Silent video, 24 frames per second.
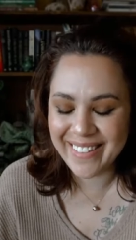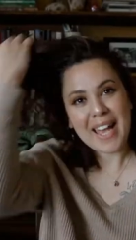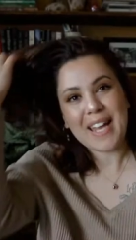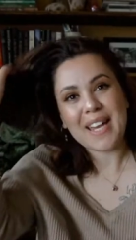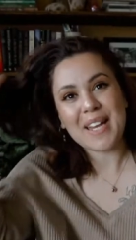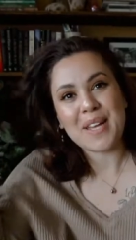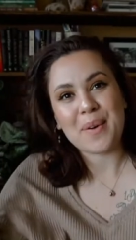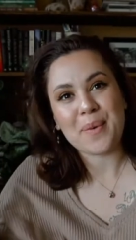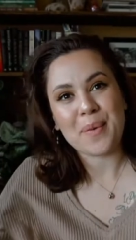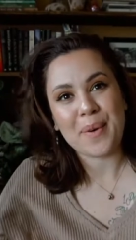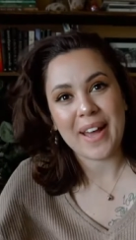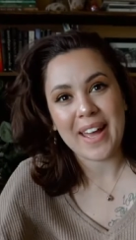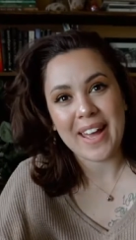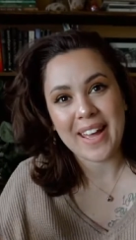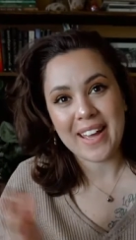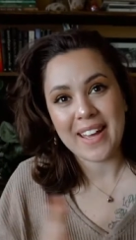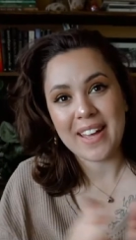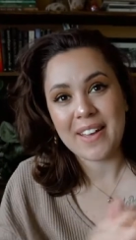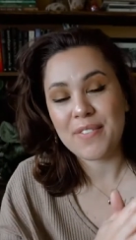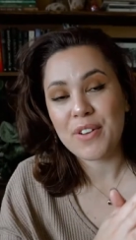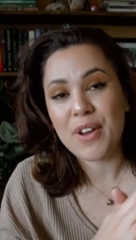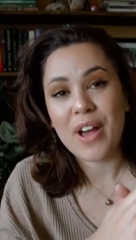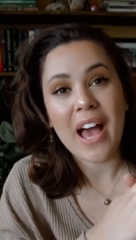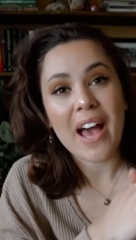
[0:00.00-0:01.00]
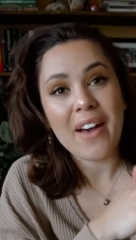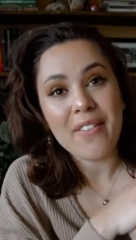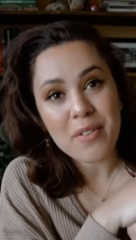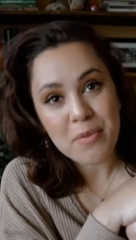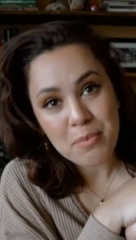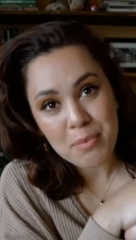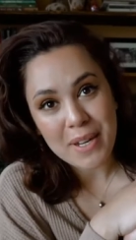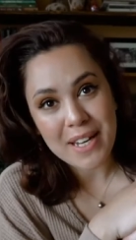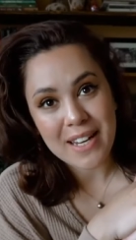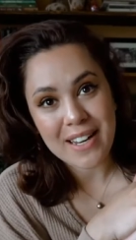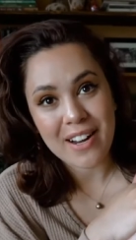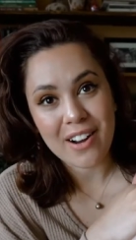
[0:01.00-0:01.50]
anyway, if you
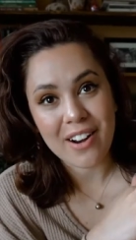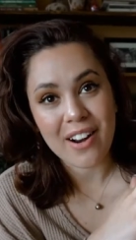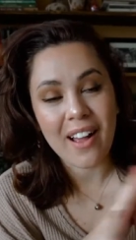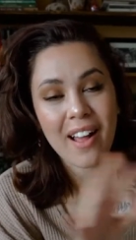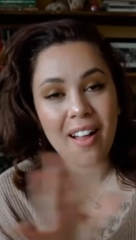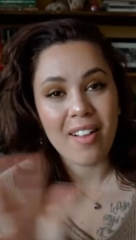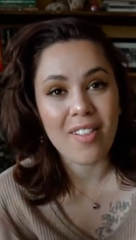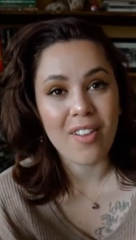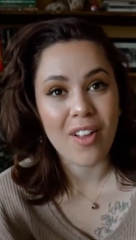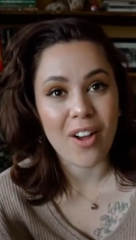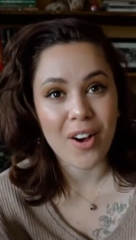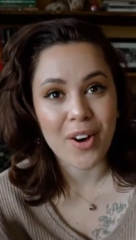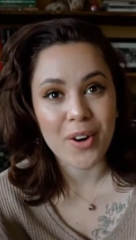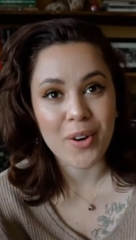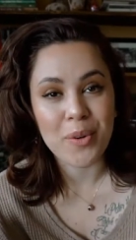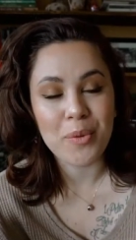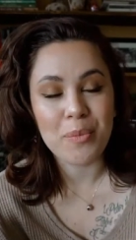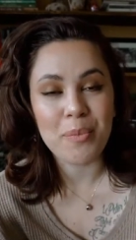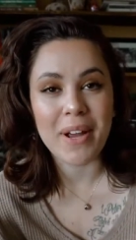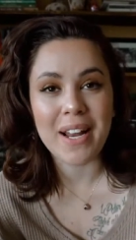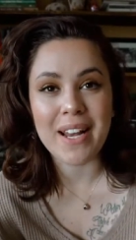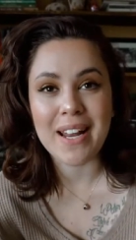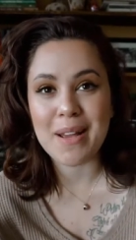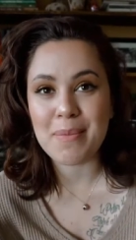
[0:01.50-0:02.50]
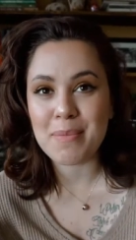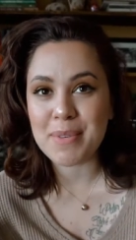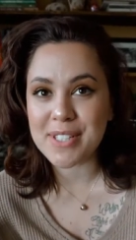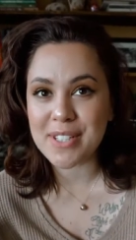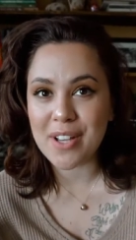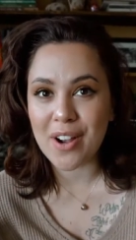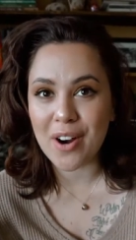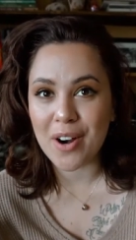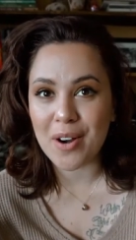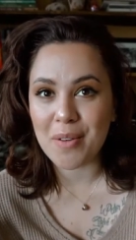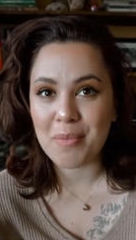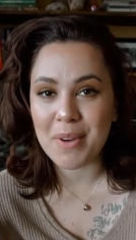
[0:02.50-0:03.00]
haven't been here, hello, my name is
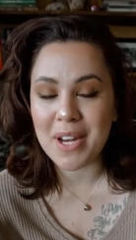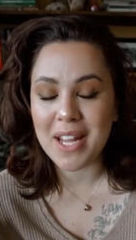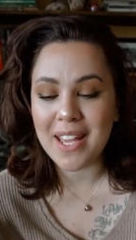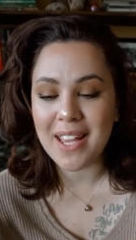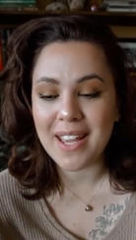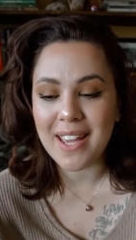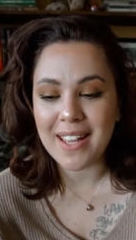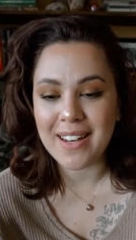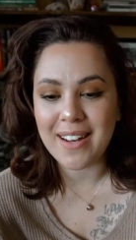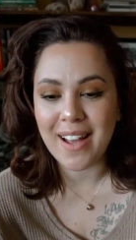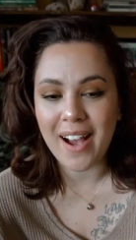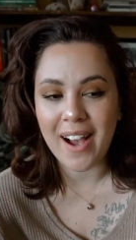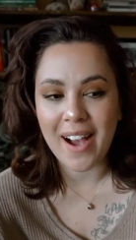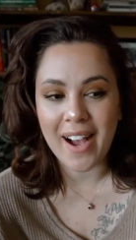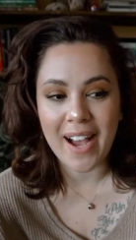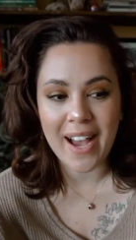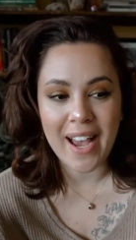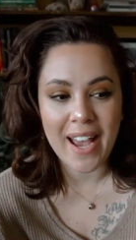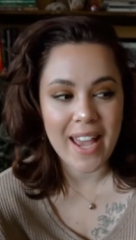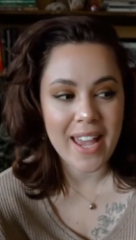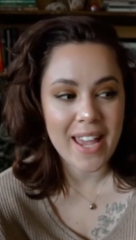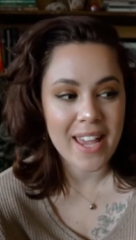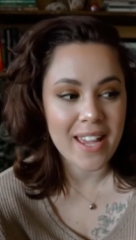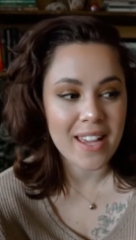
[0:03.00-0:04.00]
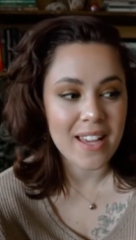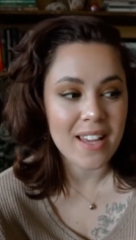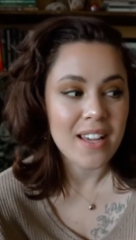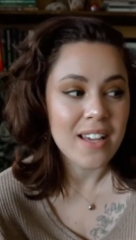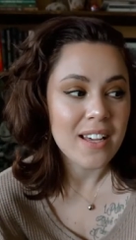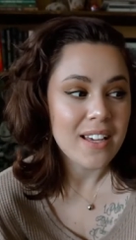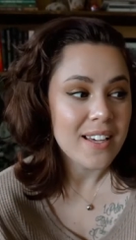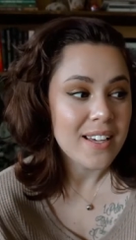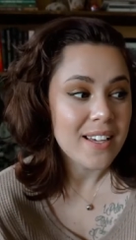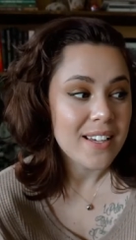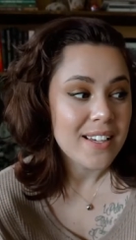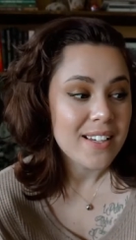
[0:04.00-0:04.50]
Harmony and I
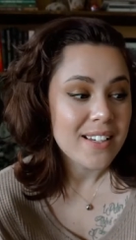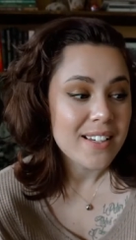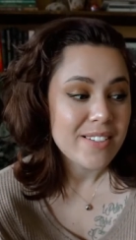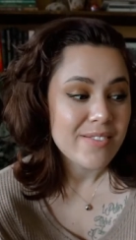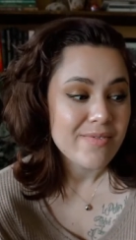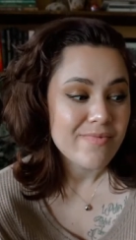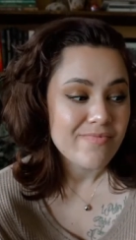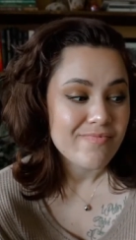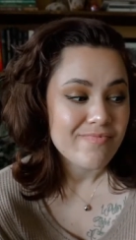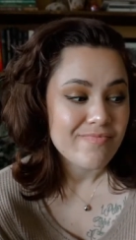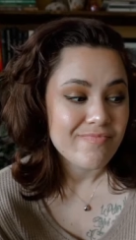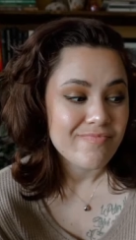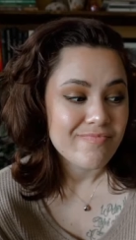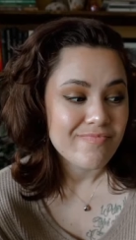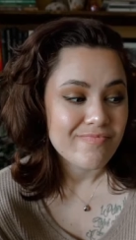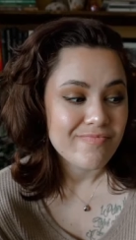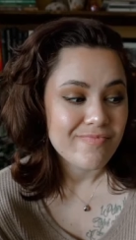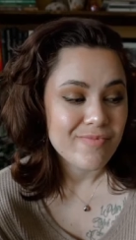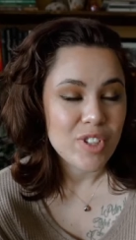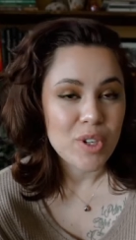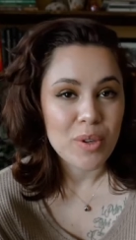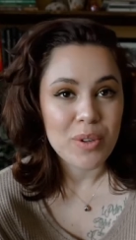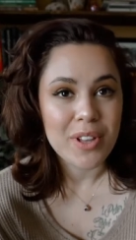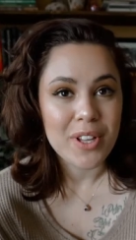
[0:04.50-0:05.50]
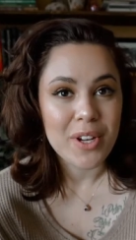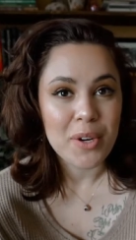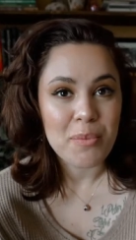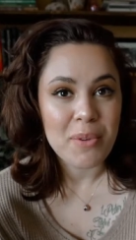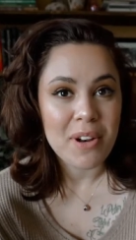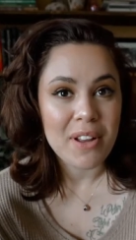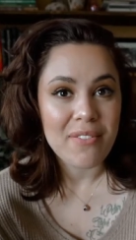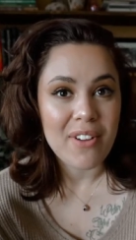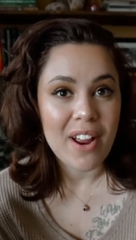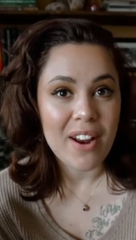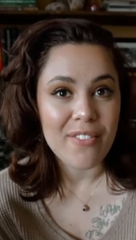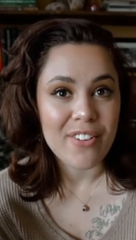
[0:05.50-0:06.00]
do a little
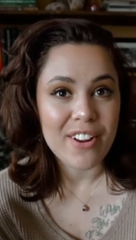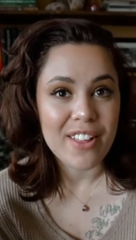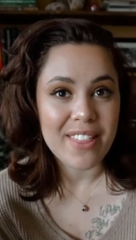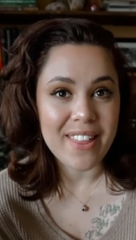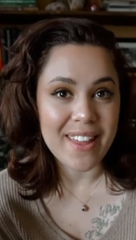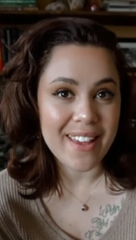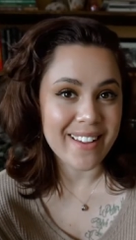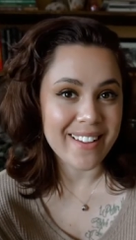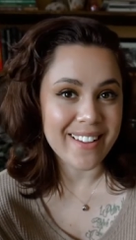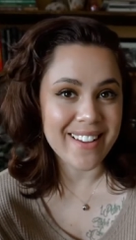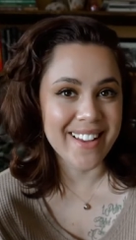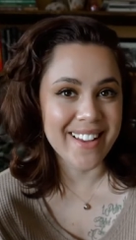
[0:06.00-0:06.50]
bit of everything